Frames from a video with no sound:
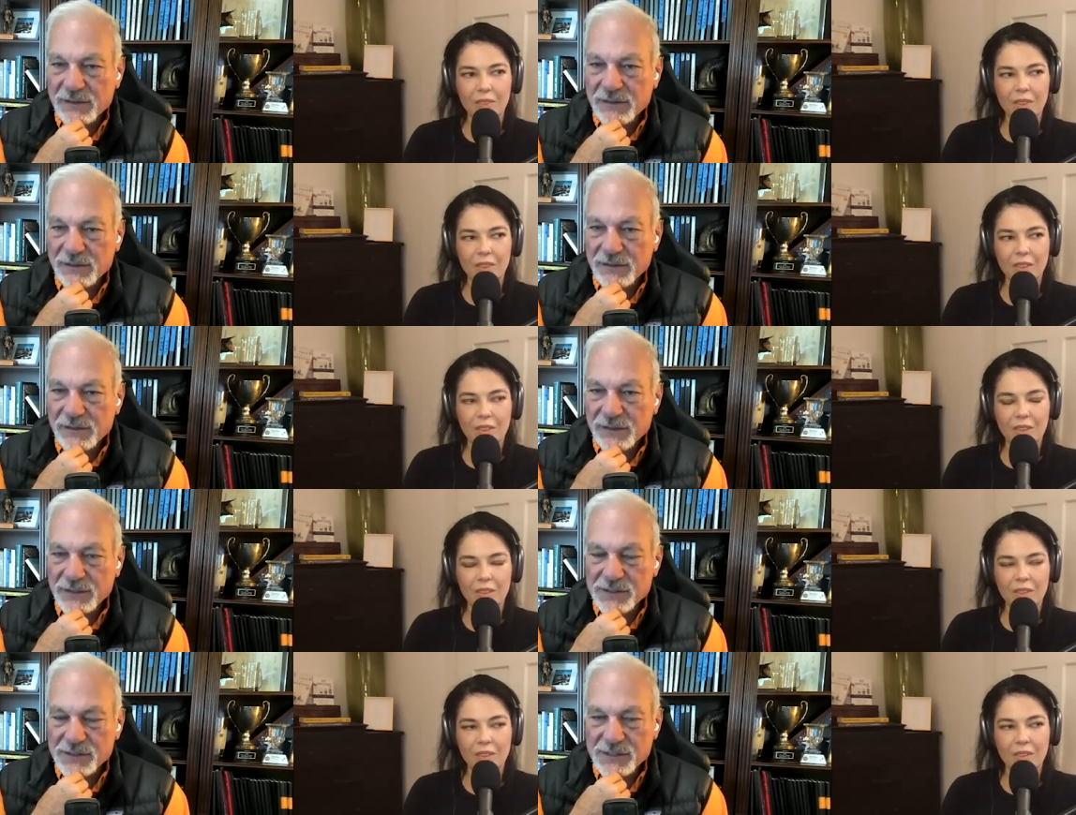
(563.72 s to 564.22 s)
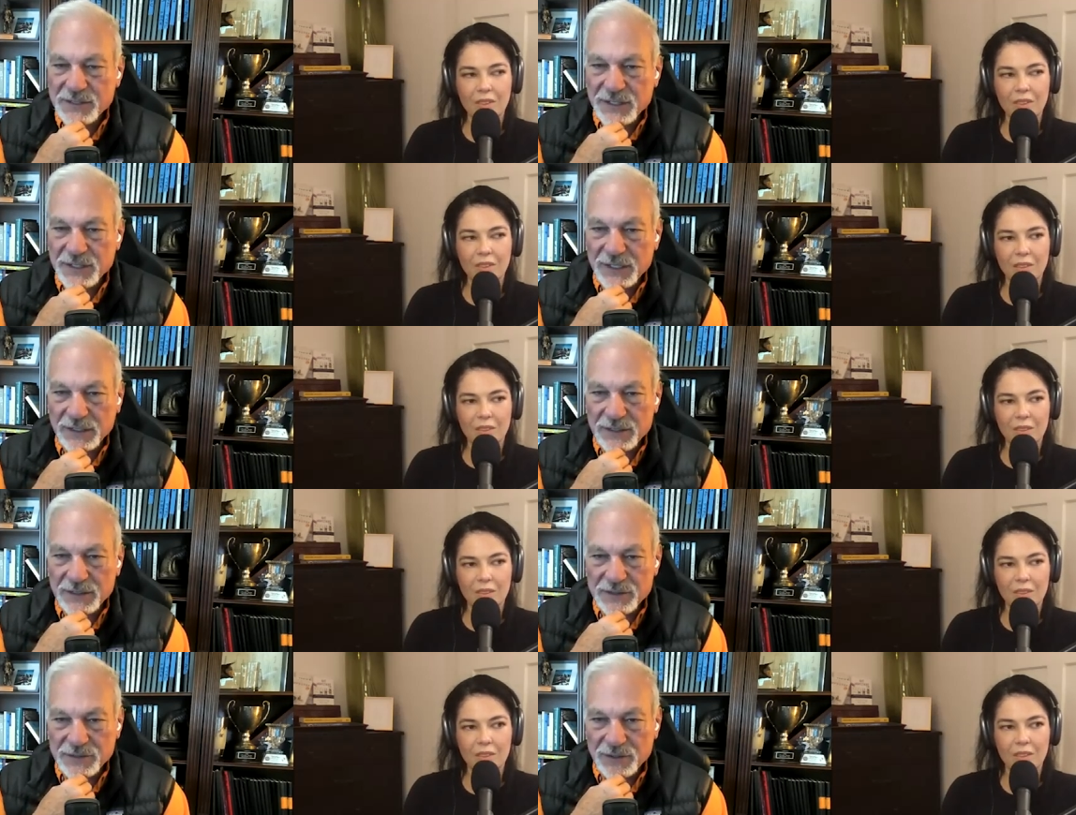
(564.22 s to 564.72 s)
Speaker 1: This
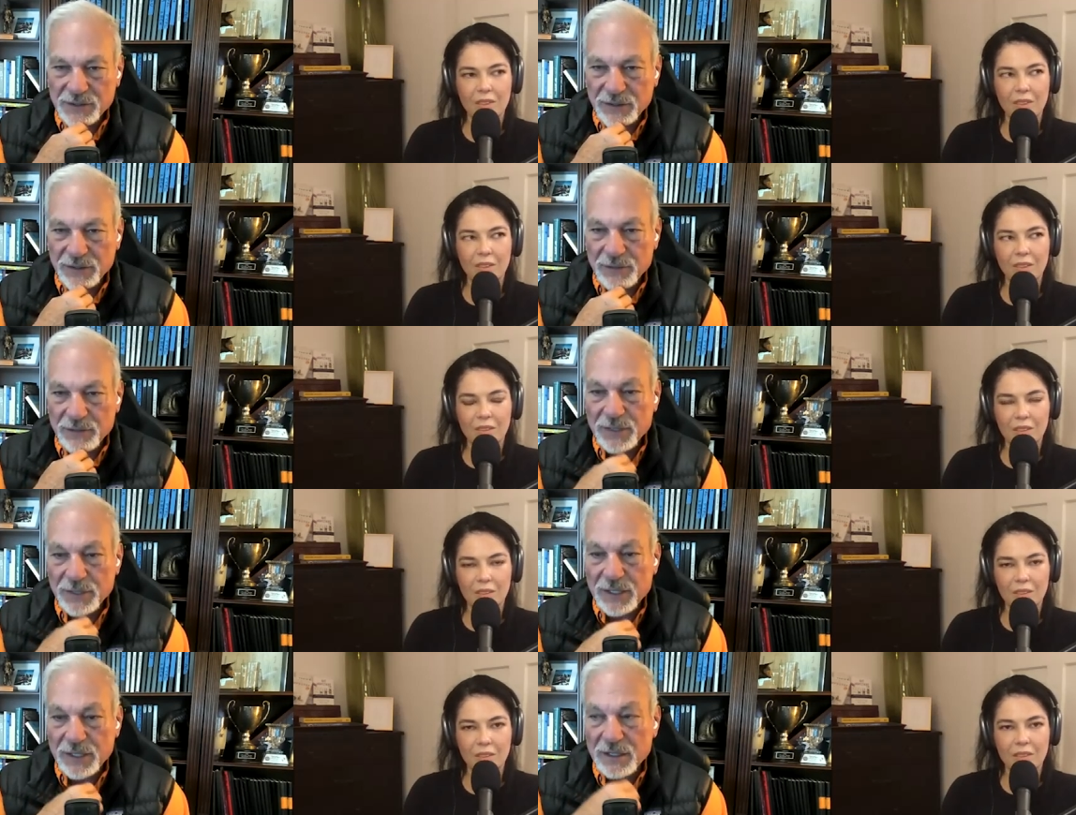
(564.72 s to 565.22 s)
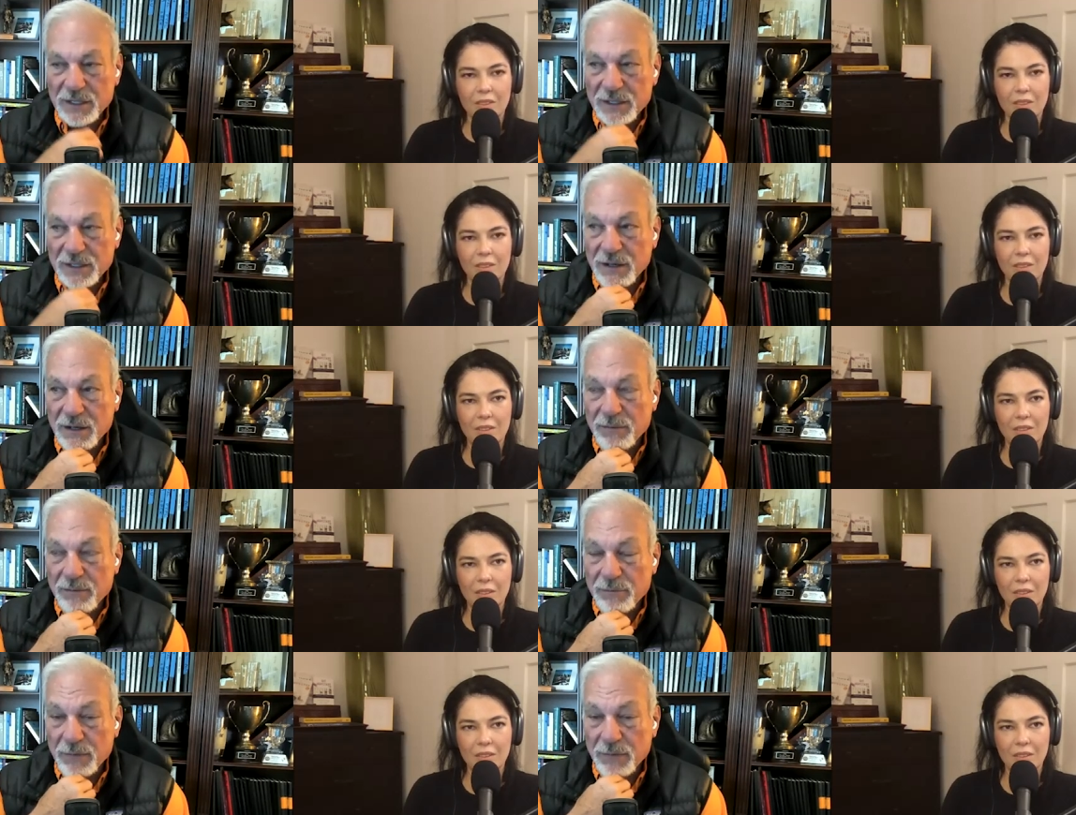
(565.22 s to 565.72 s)
thing is going to
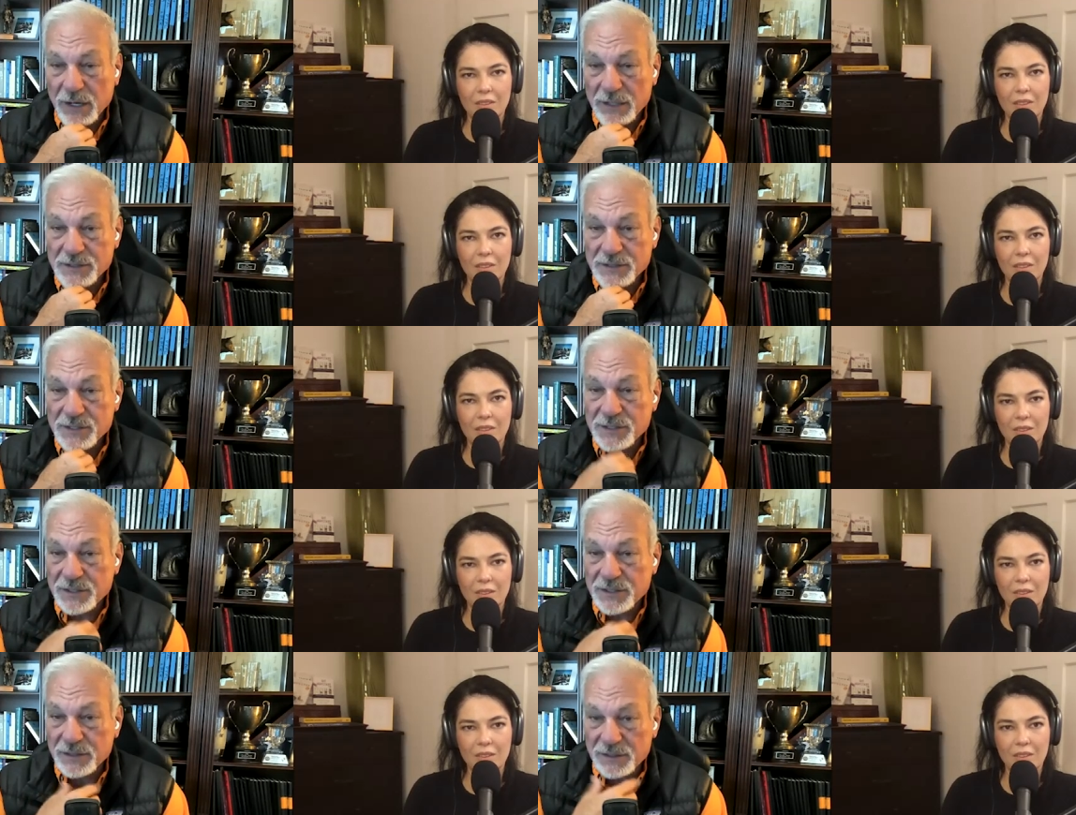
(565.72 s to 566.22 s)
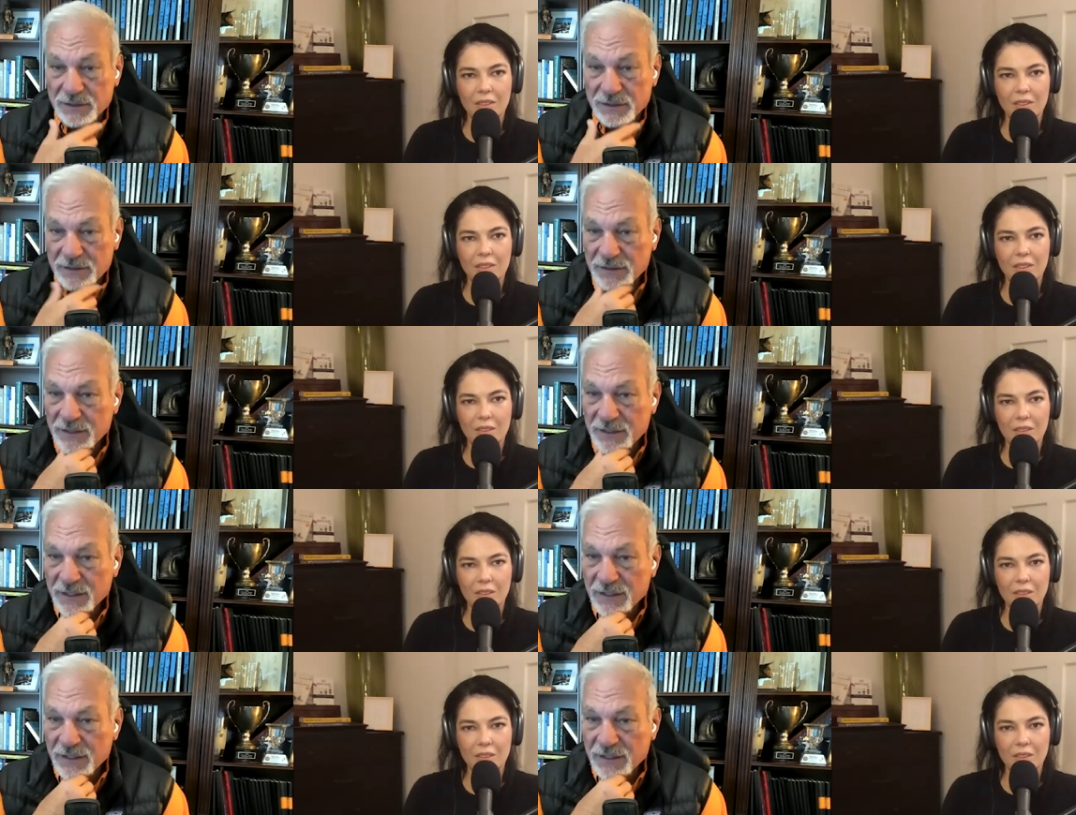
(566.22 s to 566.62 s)
be a monster,